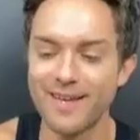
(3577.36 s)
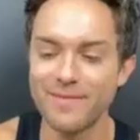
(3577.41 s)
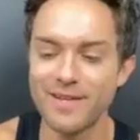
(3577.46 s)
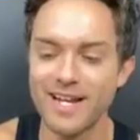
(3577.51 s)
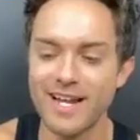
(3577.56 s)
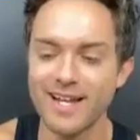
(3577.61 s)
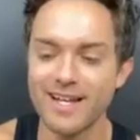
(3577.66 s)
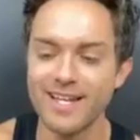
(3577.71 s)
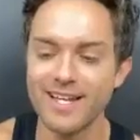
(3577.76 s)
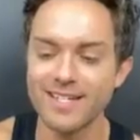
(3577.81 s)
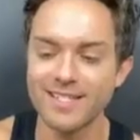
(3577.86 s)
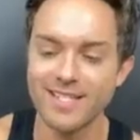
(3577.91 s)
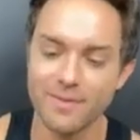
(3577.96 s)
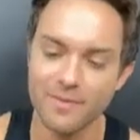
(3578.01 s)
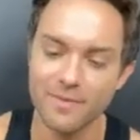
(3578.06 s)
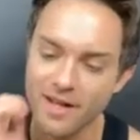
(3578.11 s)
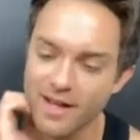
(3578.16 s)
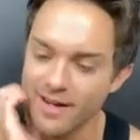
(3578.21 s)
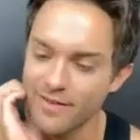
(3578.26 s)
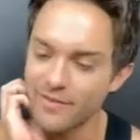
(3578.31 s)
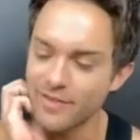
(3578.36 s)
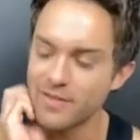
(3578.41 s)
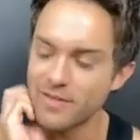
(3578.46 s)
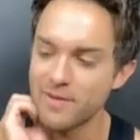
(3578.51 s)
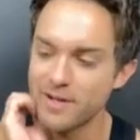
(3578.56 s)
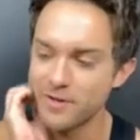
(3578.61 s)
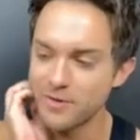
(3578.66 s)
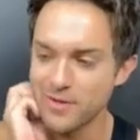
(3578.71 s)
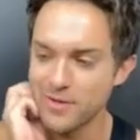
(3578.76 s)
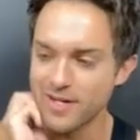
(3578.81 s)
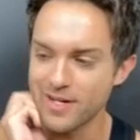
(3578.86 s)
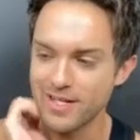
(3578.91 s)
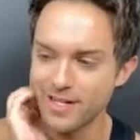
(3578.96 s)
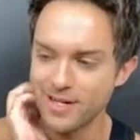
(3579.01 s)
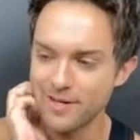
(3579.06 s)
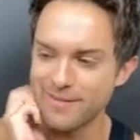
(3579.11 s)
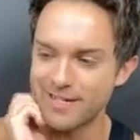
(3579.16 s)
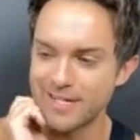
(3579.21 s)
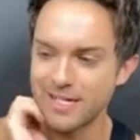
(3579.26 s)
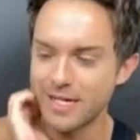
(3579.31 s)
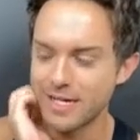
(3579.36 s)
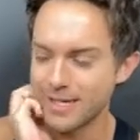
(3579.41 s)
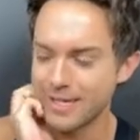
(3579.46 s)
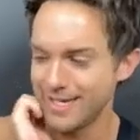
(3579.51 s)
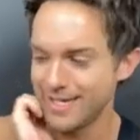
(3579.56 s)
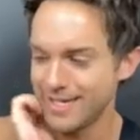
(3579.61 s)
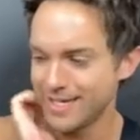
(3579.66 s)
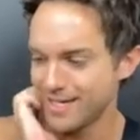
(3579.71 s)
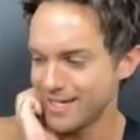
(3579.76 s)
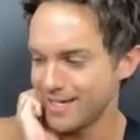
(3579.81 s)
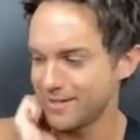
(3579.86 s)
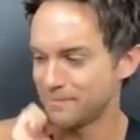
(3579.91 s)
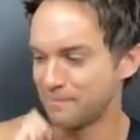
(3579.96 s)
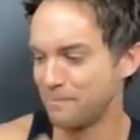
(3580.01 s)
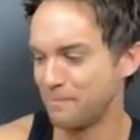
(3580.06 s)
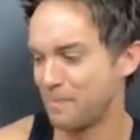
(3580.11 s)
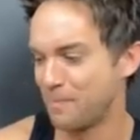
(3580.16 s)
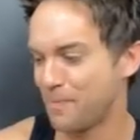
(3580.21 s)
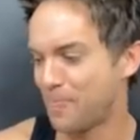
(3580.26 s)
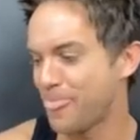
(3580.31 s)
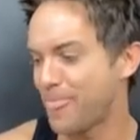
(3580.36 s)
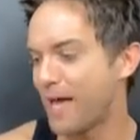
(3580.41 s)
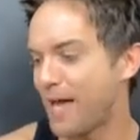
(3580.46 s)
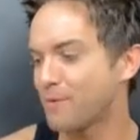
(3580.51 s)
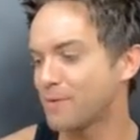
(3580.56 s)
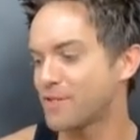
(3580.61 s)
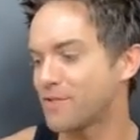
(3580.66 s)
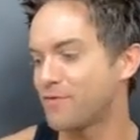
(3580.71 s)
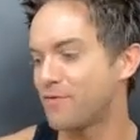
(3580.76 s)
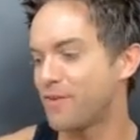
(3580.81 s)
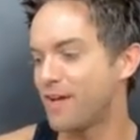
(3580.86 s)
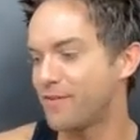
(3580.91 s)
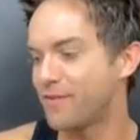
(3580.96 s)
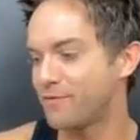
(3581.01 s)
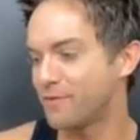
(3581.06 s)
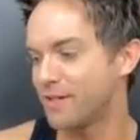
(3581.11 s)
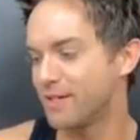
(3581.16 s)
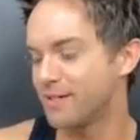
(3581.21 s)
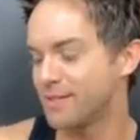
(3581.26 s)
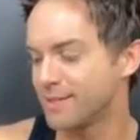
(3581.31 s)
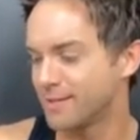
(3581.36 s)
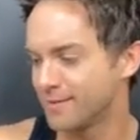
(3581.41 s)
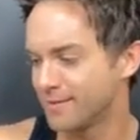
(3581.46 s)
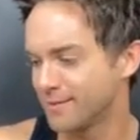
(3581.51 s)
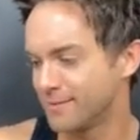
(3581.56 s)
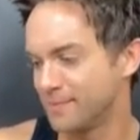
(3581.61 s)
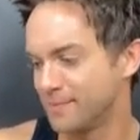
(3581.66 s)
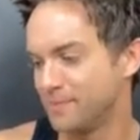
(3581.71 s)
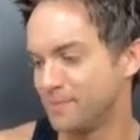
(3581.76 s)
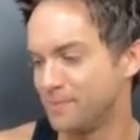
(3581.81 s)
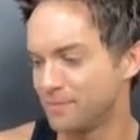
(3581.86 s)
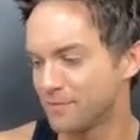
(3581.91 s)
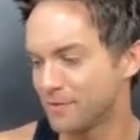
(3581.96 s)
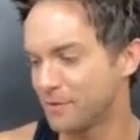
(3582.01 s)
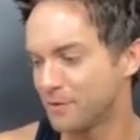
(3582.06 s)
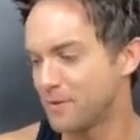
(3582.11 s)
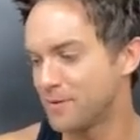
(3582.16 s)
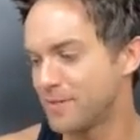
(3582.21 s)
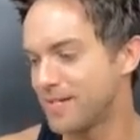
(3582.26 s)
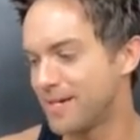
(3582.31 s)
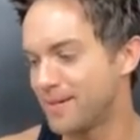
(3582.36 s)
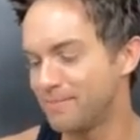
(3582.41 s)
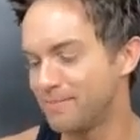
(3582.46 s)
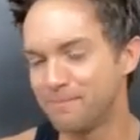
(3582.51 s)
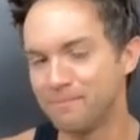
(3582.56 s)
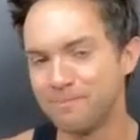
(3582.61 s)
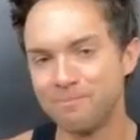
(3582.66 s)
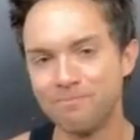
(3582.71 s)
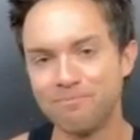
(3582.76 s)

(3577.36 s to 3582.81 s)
I mean, I guess I'm kind of in the minority there, but That was a favorite growing up.